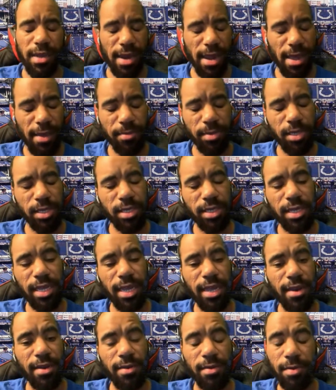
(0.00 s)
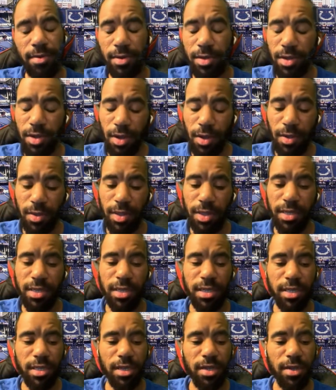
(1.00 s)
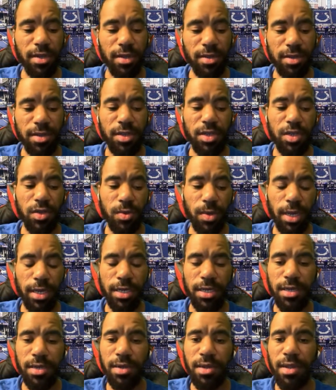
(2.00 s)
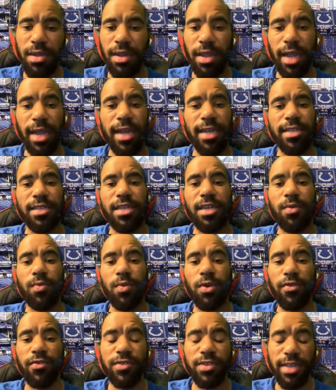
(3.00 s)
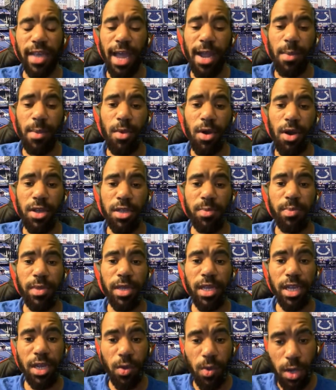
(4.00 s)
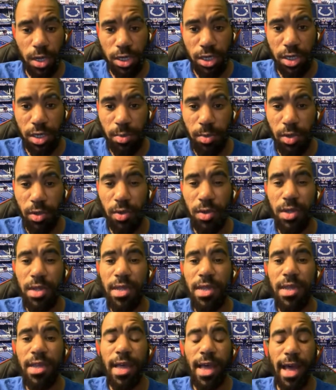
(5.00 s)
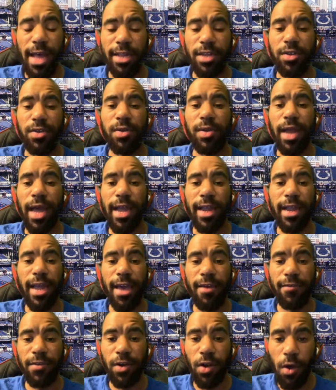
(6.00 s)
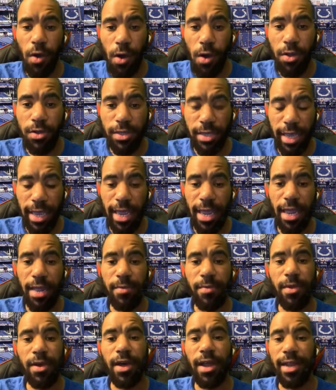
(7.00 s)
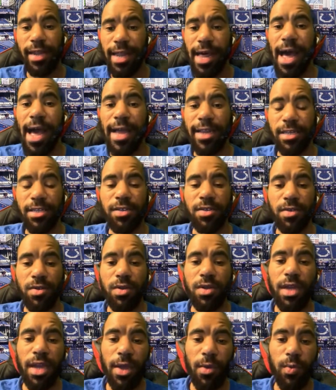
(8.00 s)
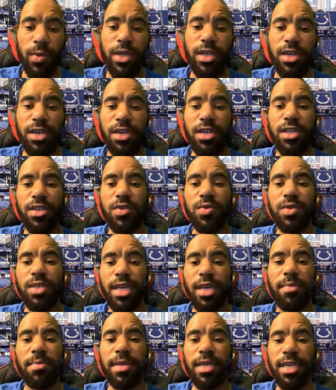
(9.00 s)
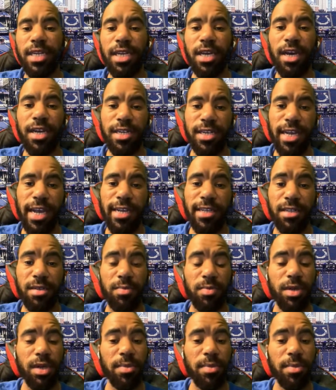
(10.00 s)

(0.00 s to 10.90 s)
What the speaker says: Now, I'm just saying, you know, this is a situation, like I said, with Zach Moss being questionable. I do like Evan Hall's game a lot, and we could use him and Deion Jackson.